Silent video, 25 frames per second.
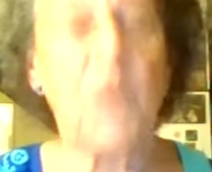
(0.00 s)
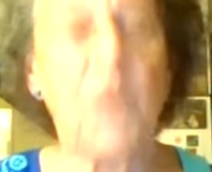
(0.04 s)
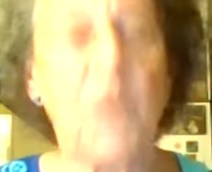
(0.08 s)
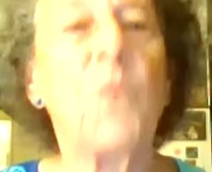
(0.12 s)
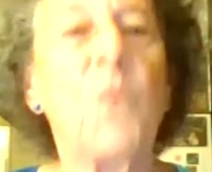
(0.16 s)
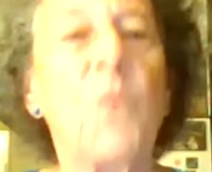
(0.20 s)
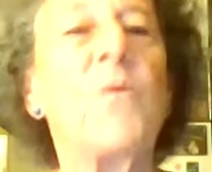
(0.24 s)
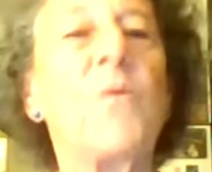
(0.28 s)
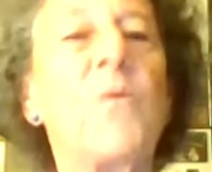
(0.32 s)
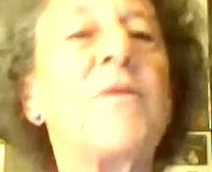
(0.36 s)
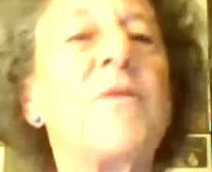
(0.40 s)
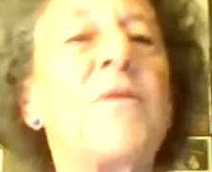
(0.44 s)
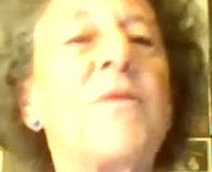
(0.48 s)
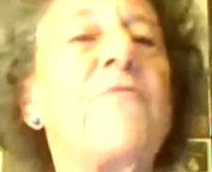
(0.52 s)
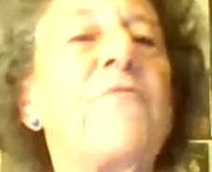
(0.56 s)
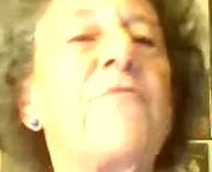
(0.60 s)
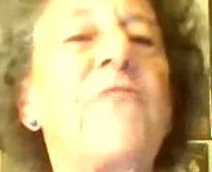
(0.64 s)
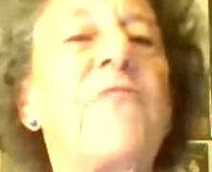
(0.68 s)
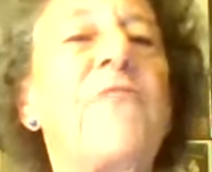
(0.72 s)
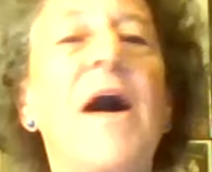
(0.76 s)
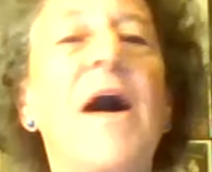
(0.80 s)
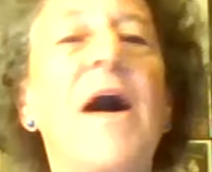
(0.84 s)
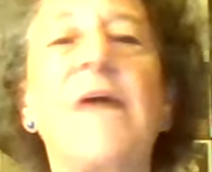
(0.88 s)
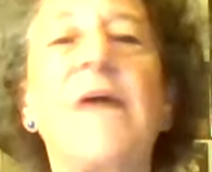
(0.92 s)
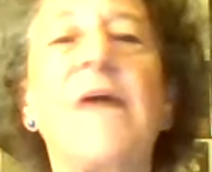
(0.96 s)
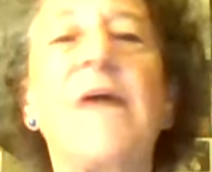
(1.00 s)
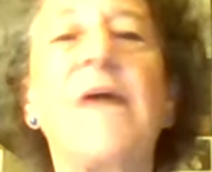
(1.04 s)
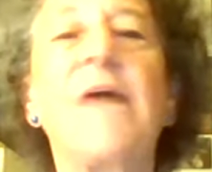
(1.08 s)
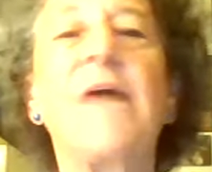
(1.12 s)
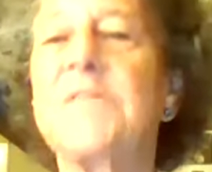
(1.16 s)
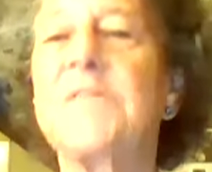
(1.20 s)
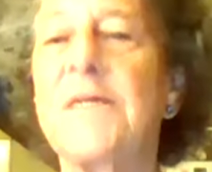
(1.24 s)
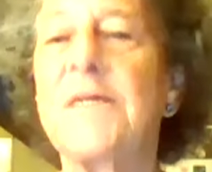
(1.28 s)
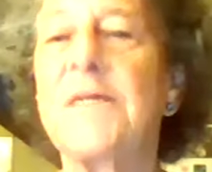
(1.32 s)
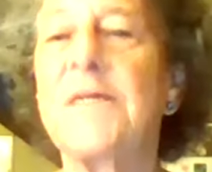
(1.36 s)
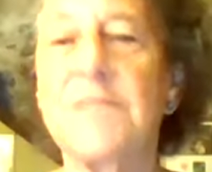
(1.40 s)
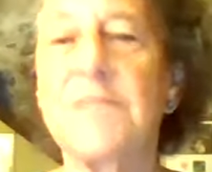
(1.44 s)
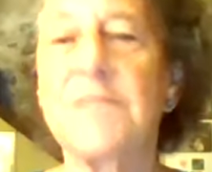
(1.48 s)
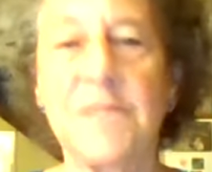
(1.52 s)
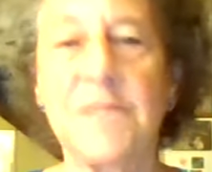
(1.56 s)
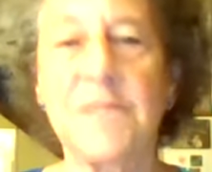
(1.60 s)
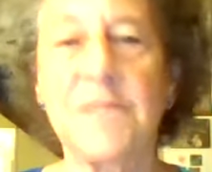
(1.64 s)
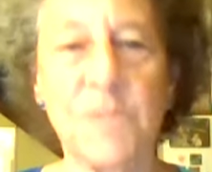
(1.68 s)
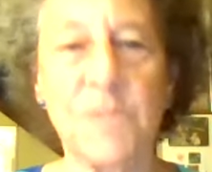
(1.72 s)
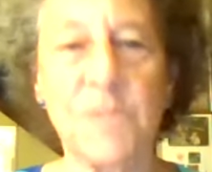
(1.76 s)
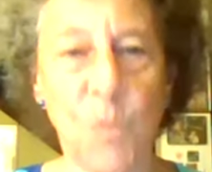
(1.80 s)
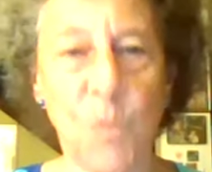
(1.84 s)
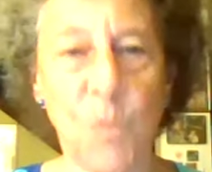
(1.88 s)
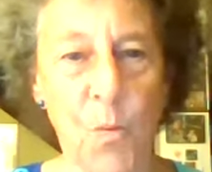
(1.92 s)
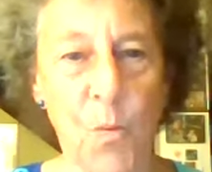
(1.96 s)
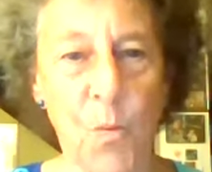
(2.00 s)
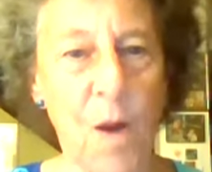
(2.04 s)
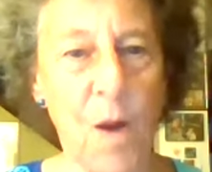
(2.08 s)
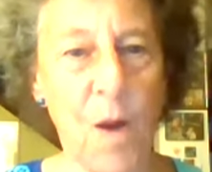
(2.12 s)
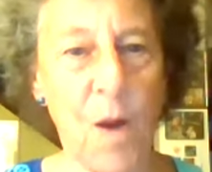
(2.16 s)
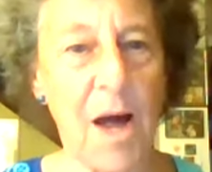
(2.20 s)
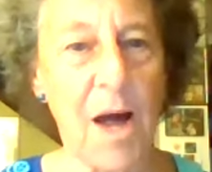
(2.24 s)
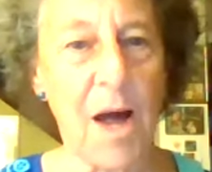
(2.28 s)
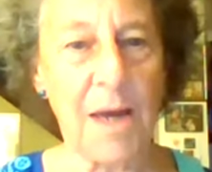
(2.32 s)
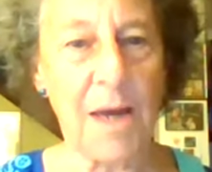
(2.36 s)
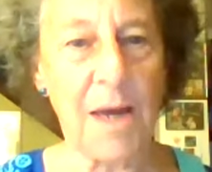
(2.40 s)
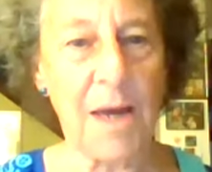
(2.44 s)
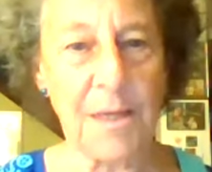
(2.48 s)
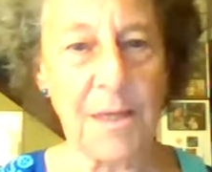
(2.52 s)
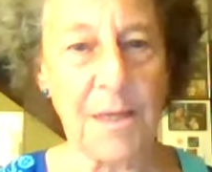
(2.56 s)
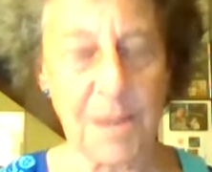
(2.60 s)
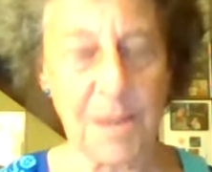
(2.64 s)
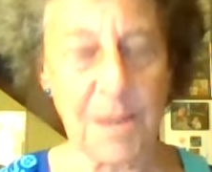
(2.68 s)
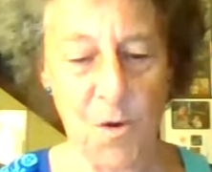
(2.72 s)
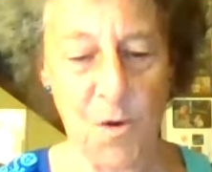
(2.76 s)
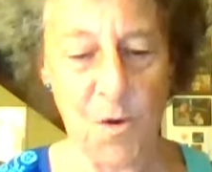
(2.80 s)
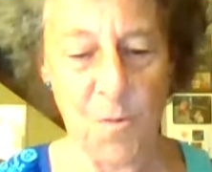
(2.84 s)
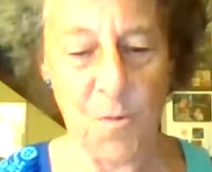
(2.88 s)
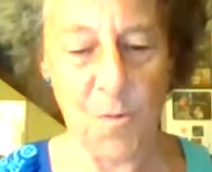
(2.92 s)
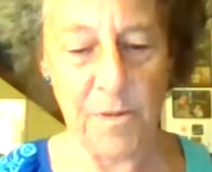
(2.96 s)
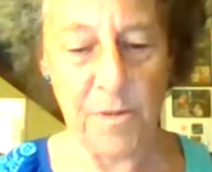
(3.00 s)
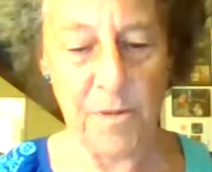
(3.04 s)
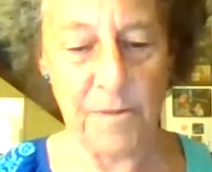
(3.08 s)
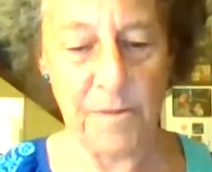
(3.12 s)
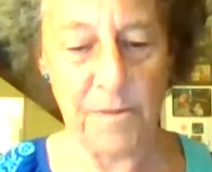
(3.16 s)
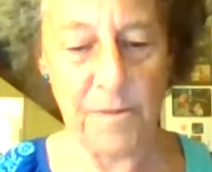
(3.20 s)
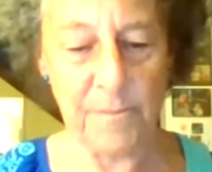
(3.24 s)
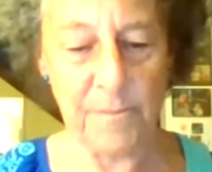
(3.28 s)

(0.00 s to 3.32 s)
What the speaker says: with the five senses wide open?